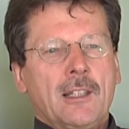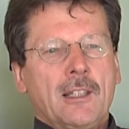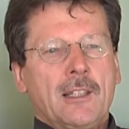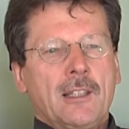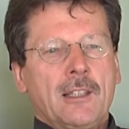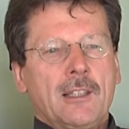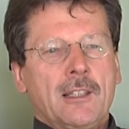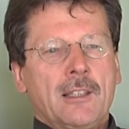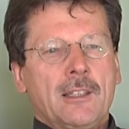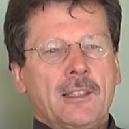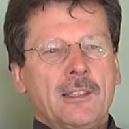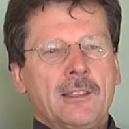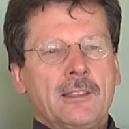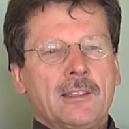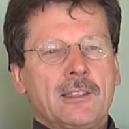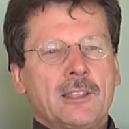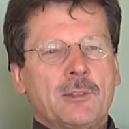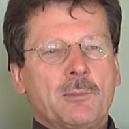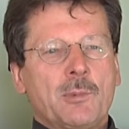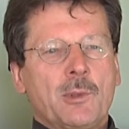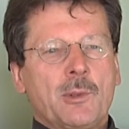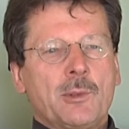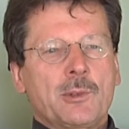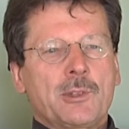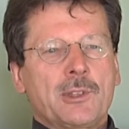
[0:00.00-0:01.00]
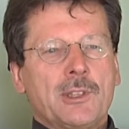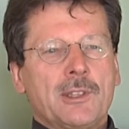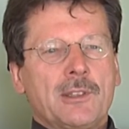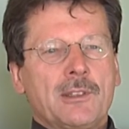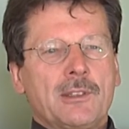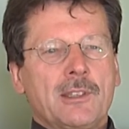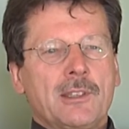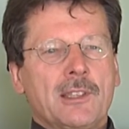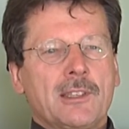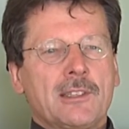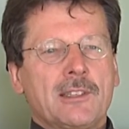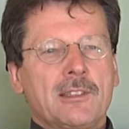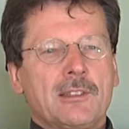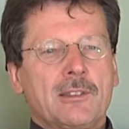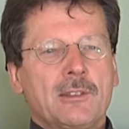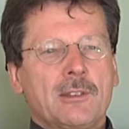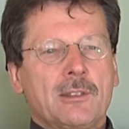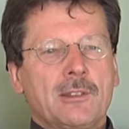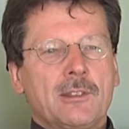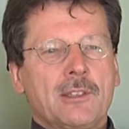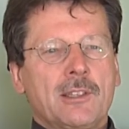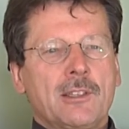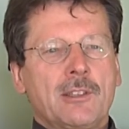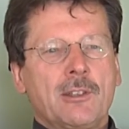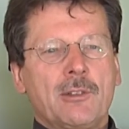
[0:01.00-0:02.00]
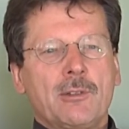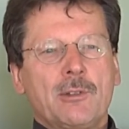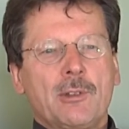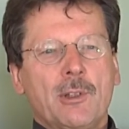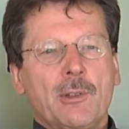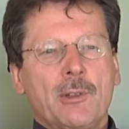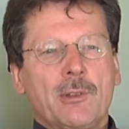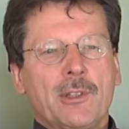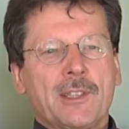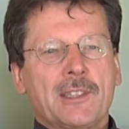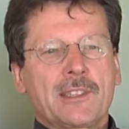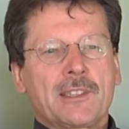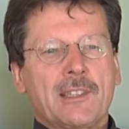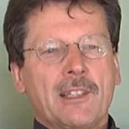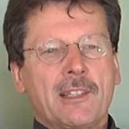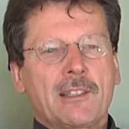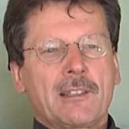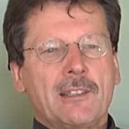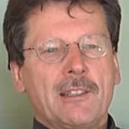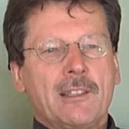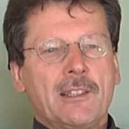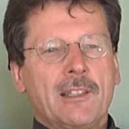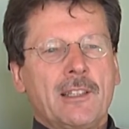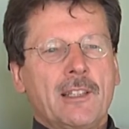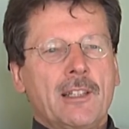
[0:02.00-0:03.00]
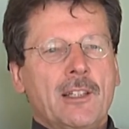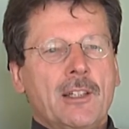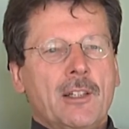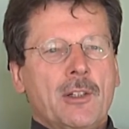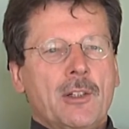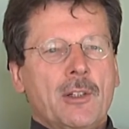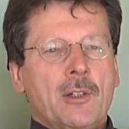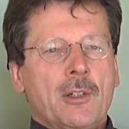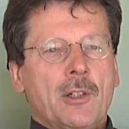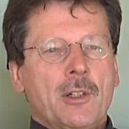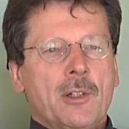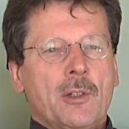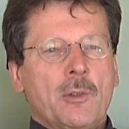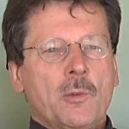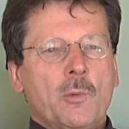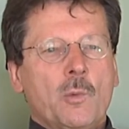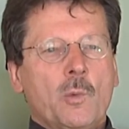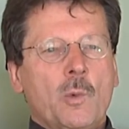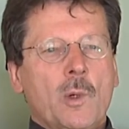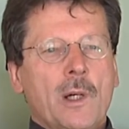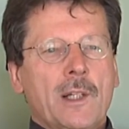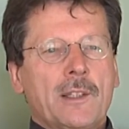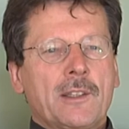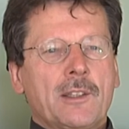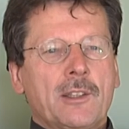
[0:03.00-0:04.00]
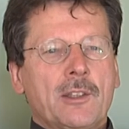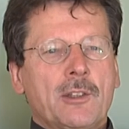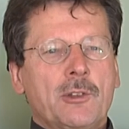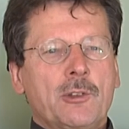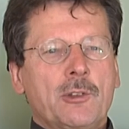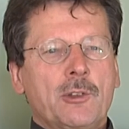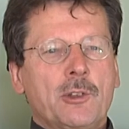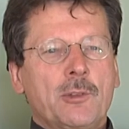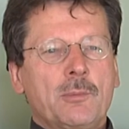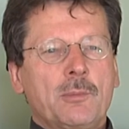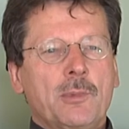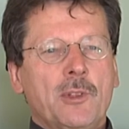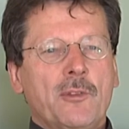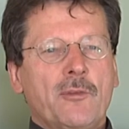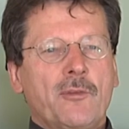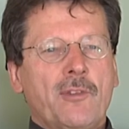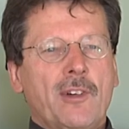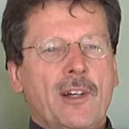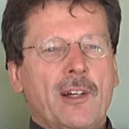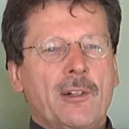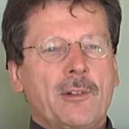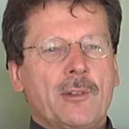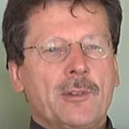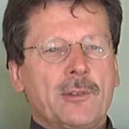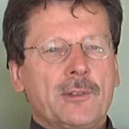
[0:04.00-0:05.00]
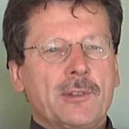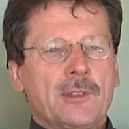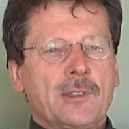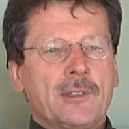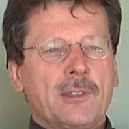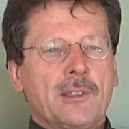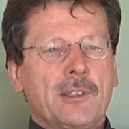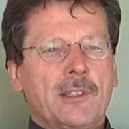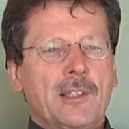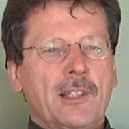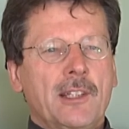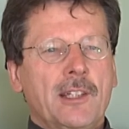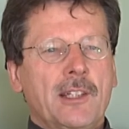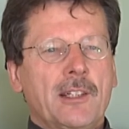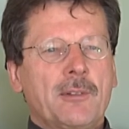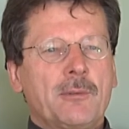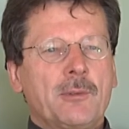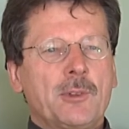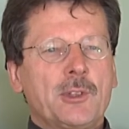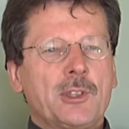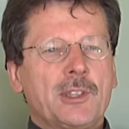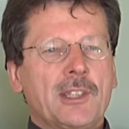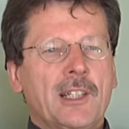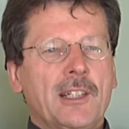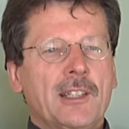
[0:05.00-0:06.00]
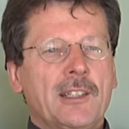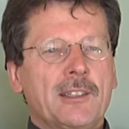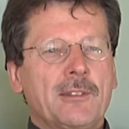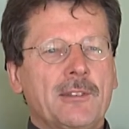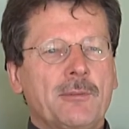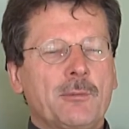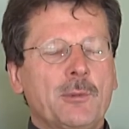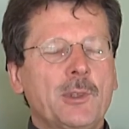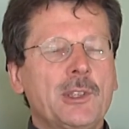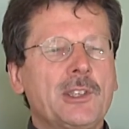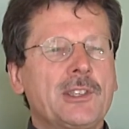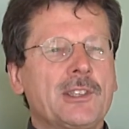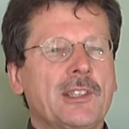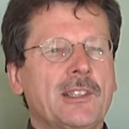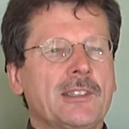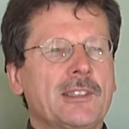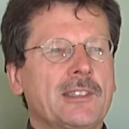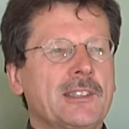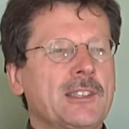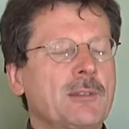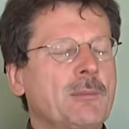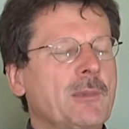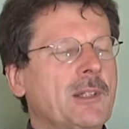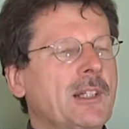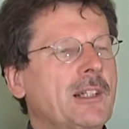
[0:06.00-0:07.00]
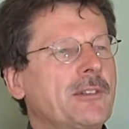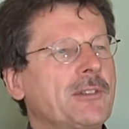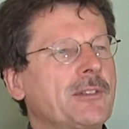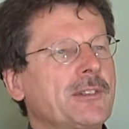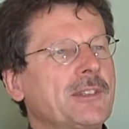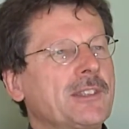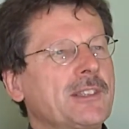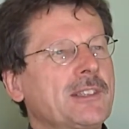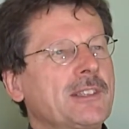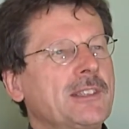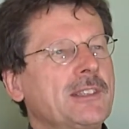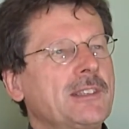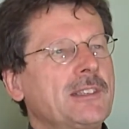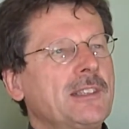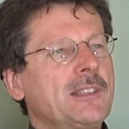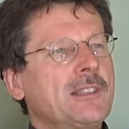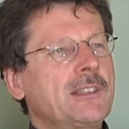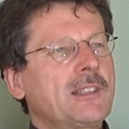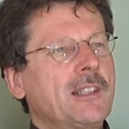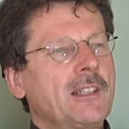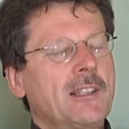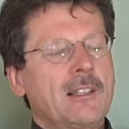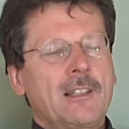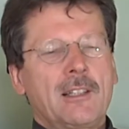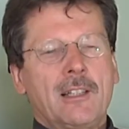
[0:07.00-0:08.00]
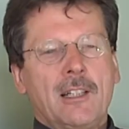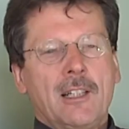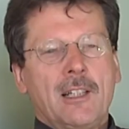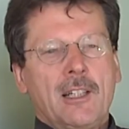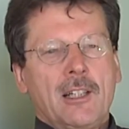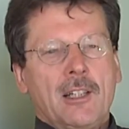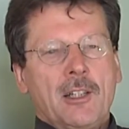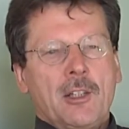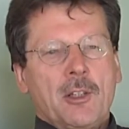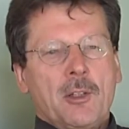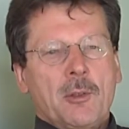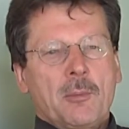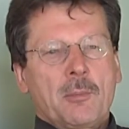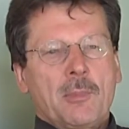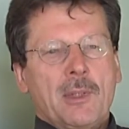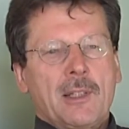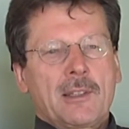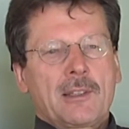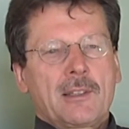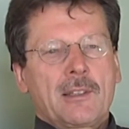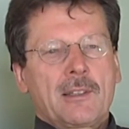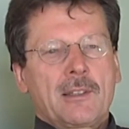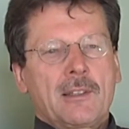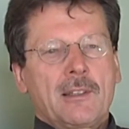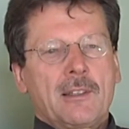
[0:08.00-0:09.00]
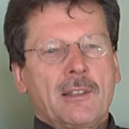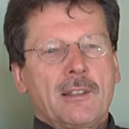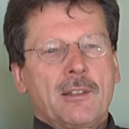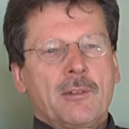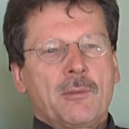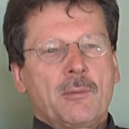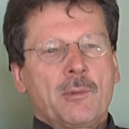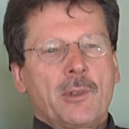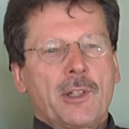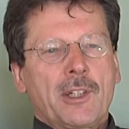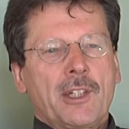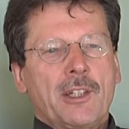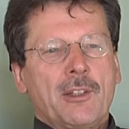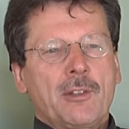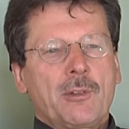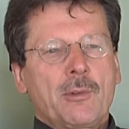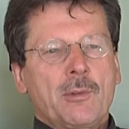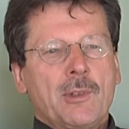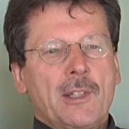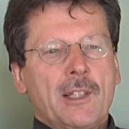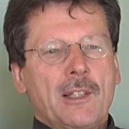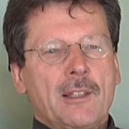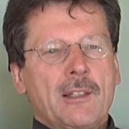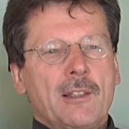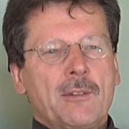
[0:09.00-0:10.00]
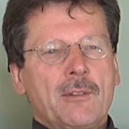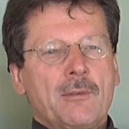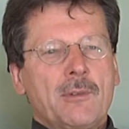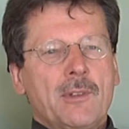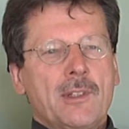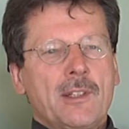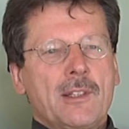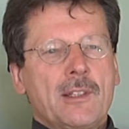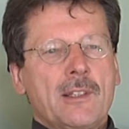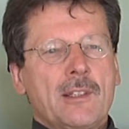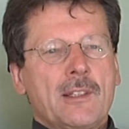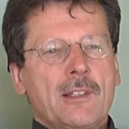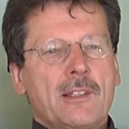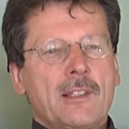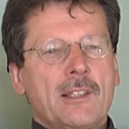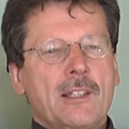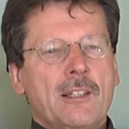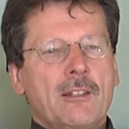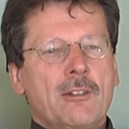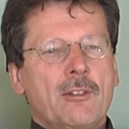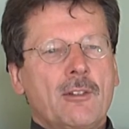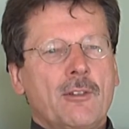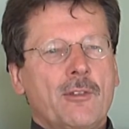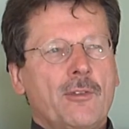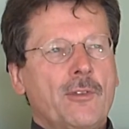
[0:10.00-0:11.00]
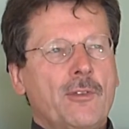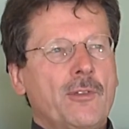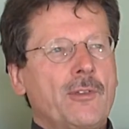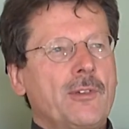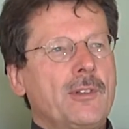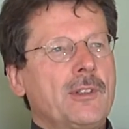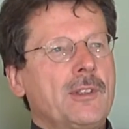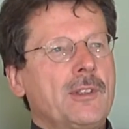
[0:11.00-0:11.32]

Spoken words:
in this project, they don't know exactly what could be found there, which are the similarities in detail, but working together with a set of